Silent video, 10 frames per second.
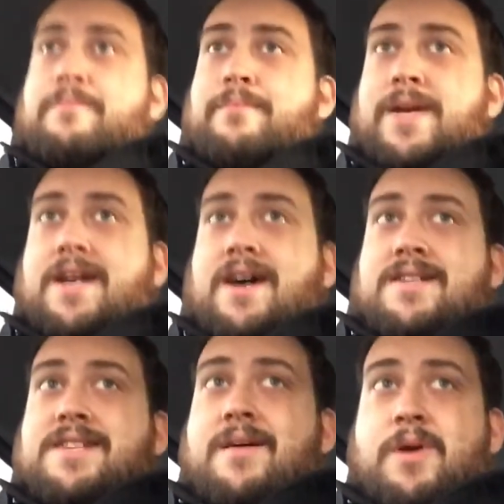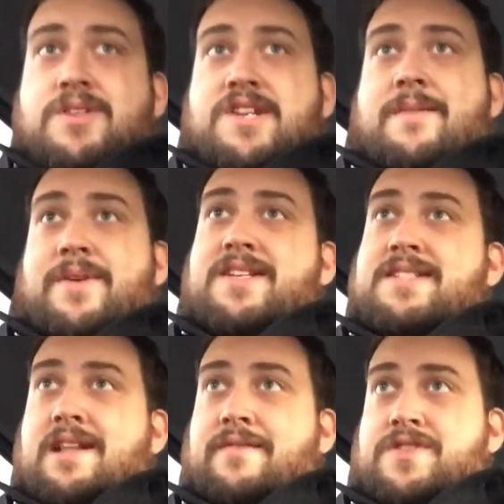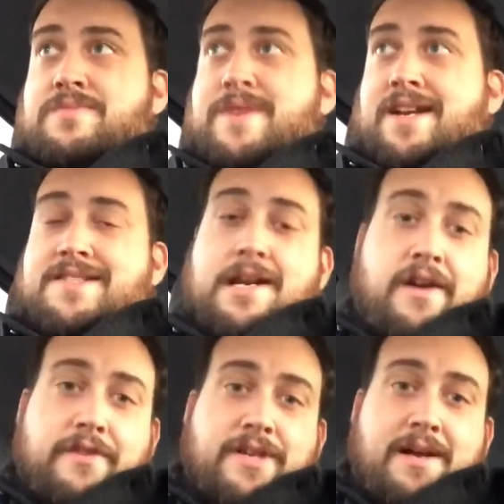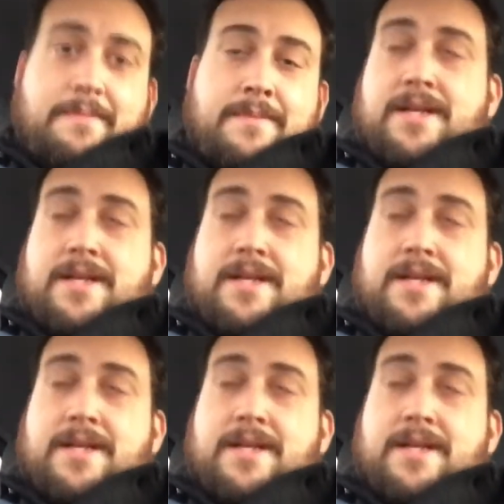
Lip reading: because I'm on Japanese television being a stereotype.